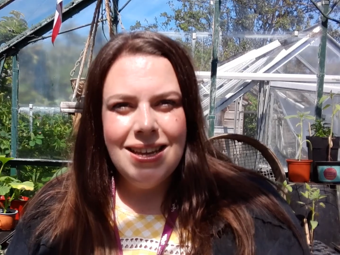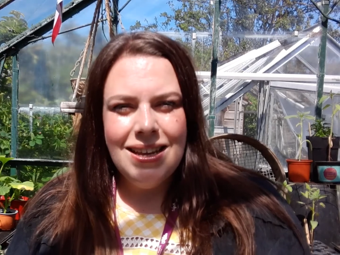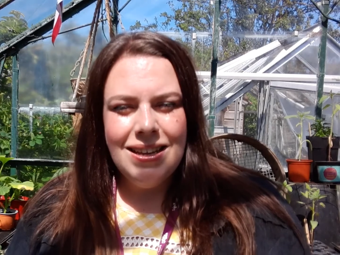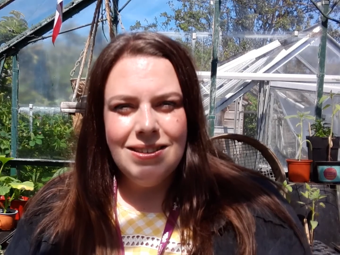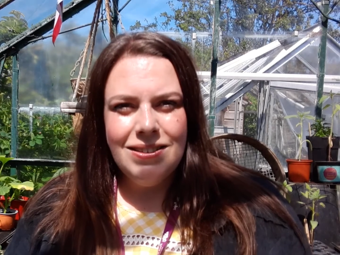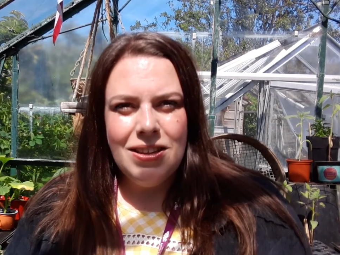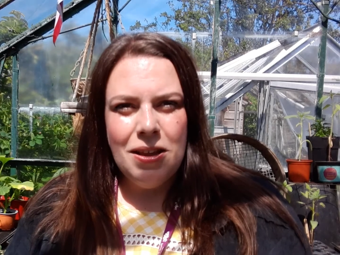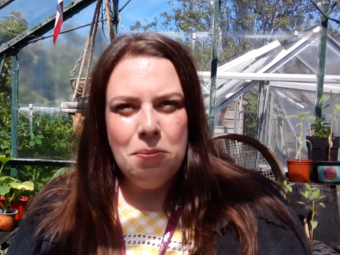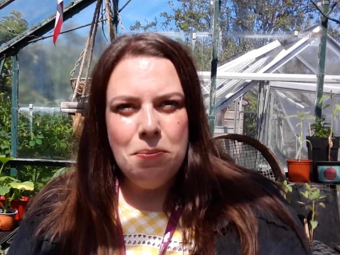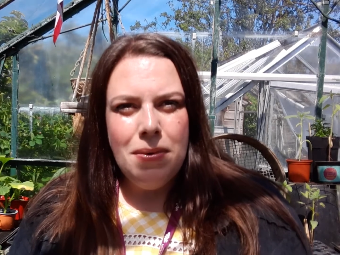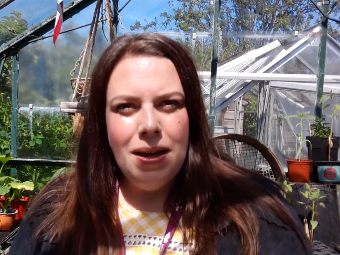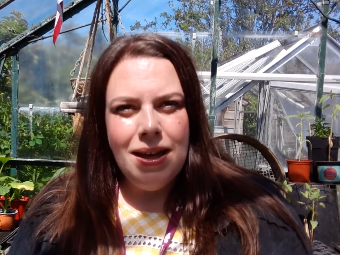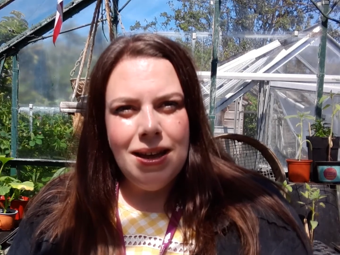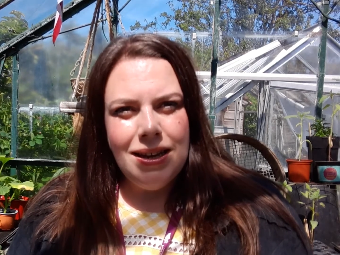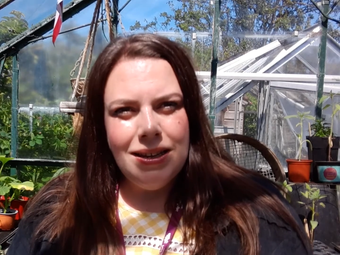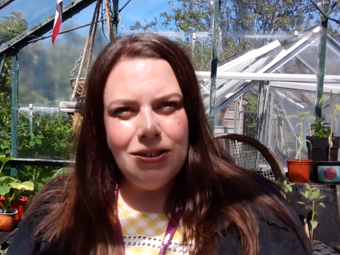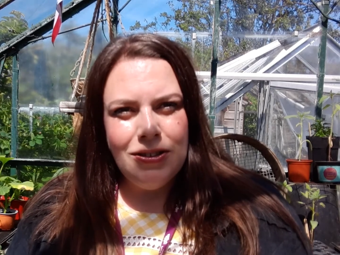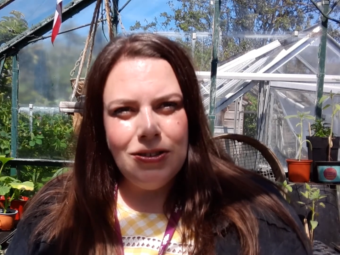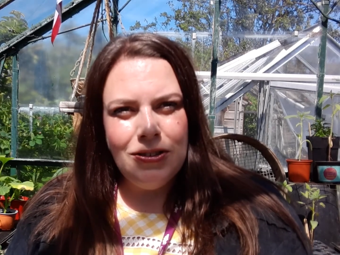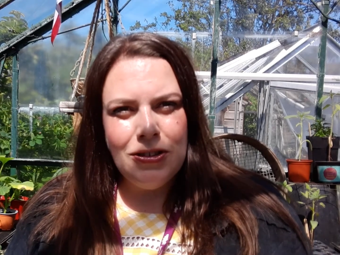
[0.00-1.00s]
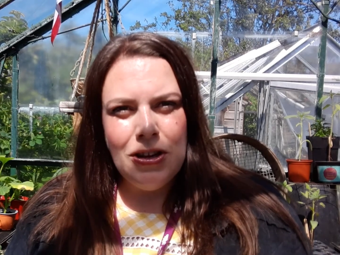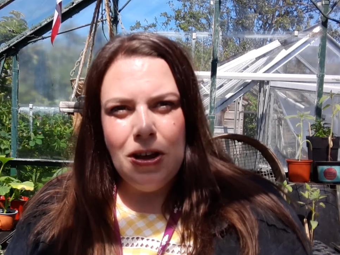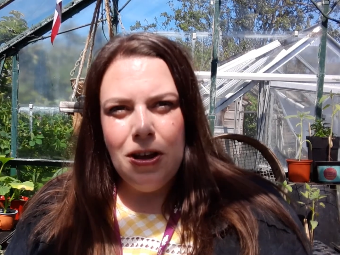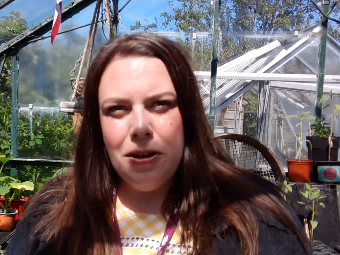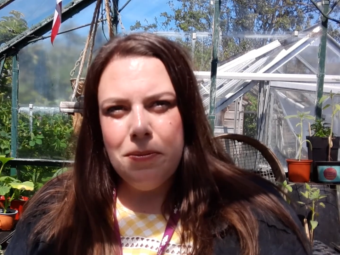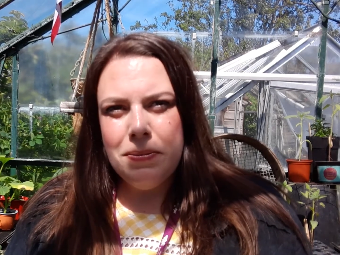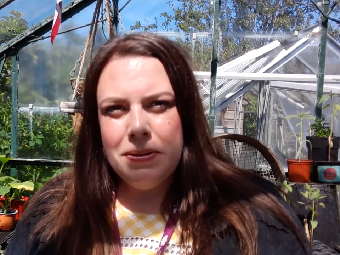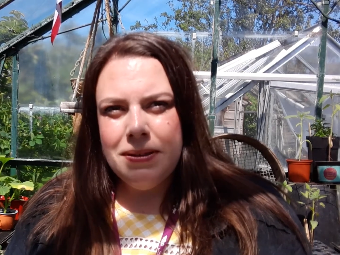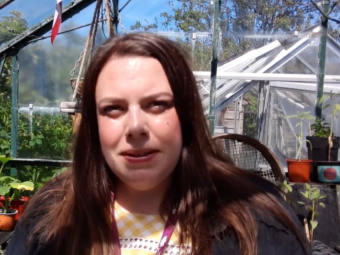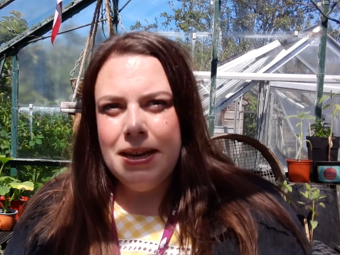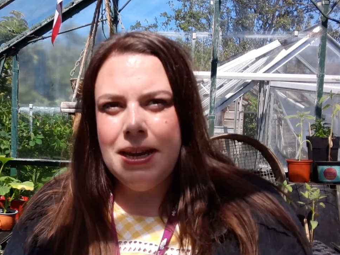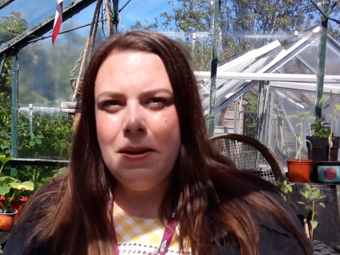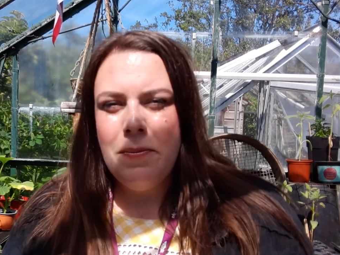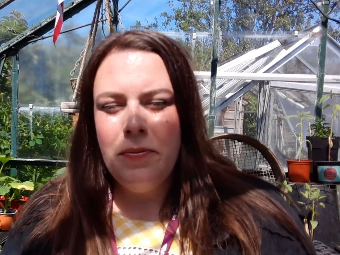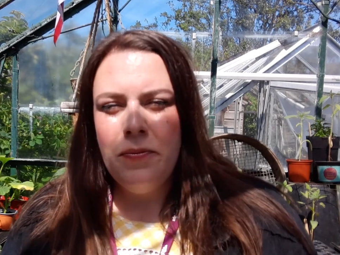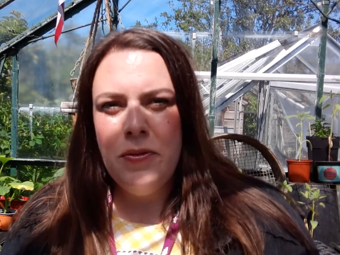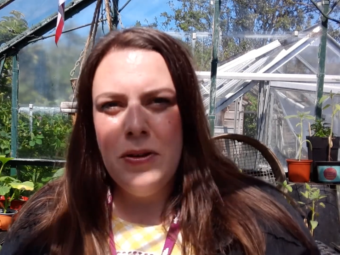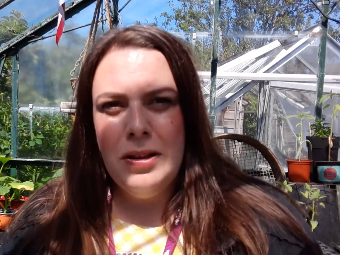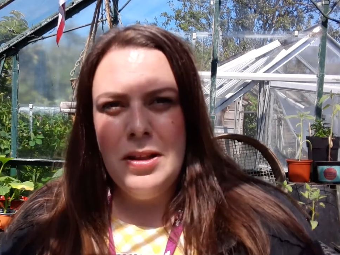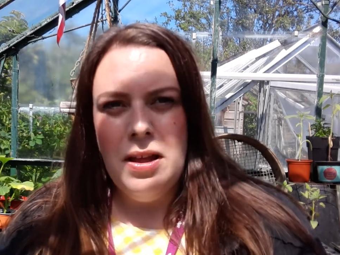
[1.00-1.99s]
So my top
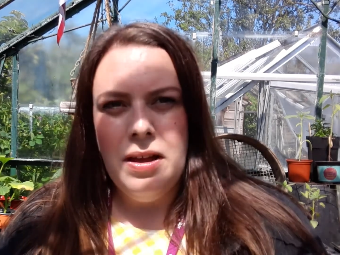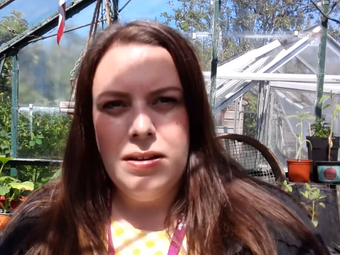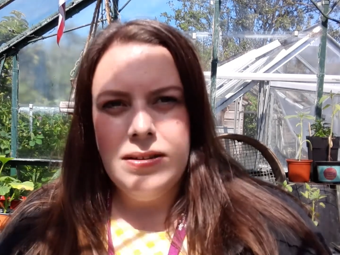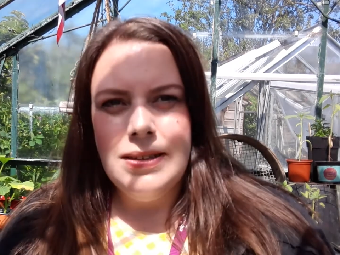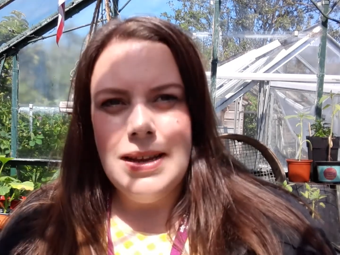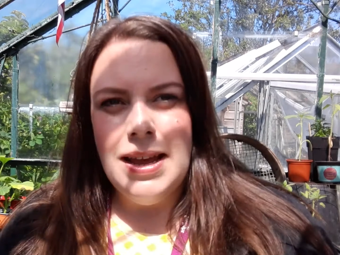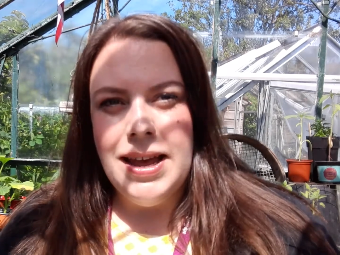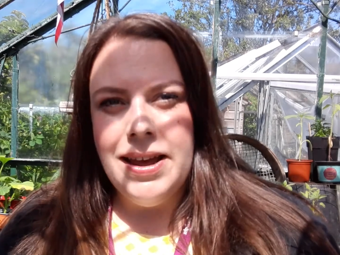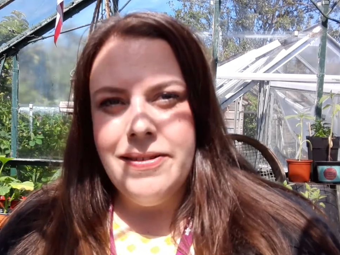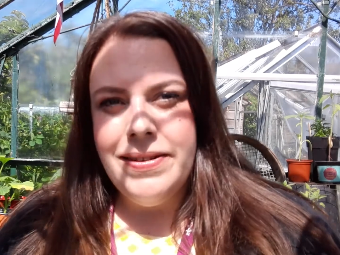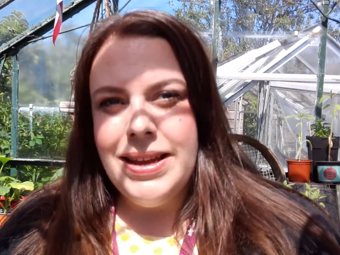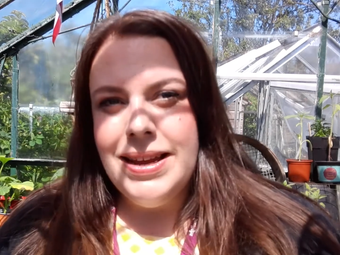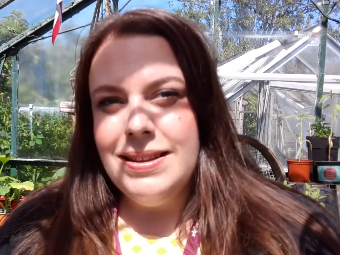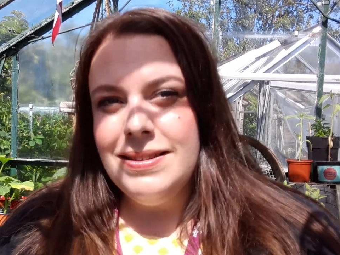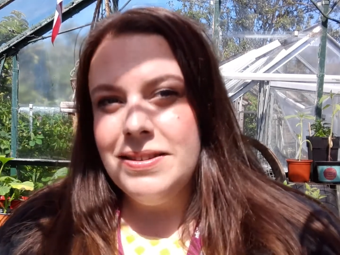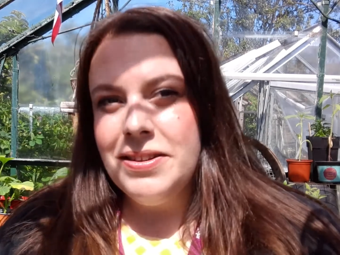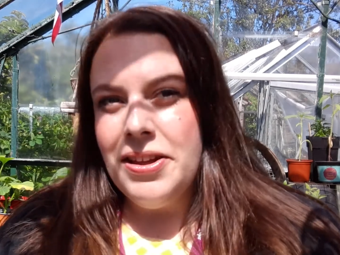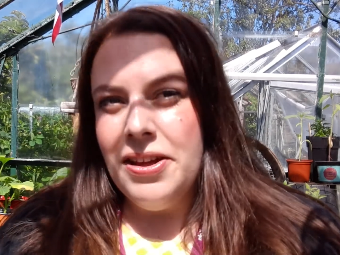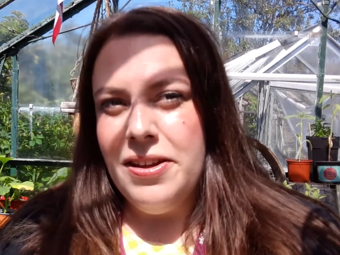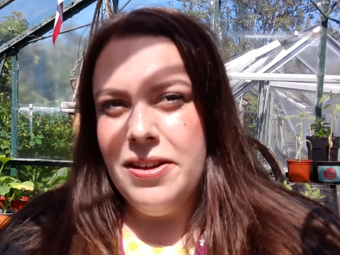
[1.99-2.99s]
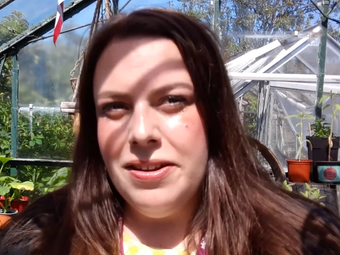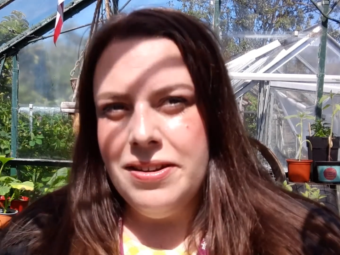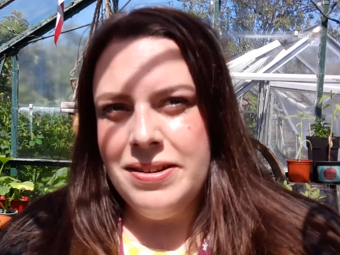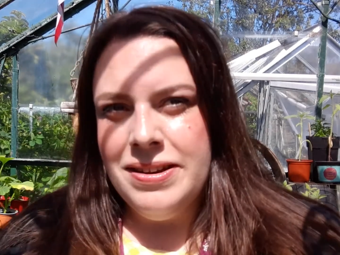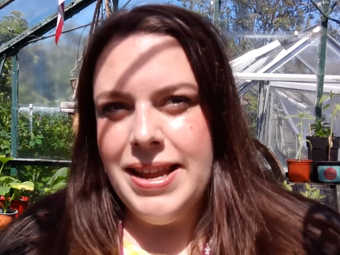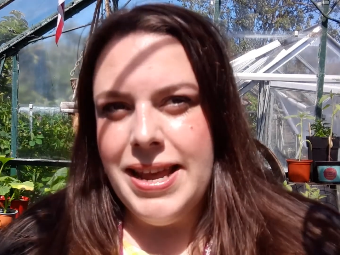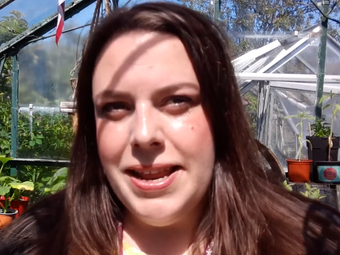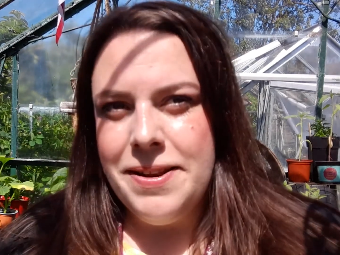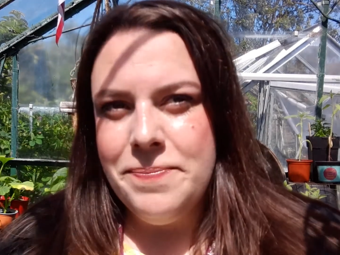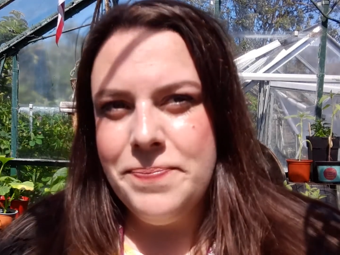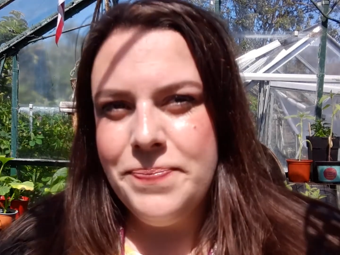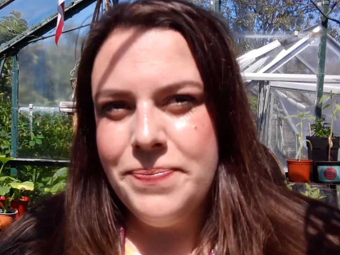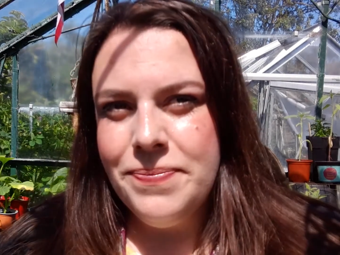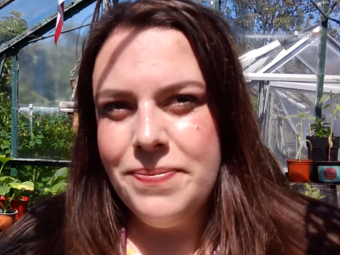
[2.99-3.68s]
tip for lockdown is gardening.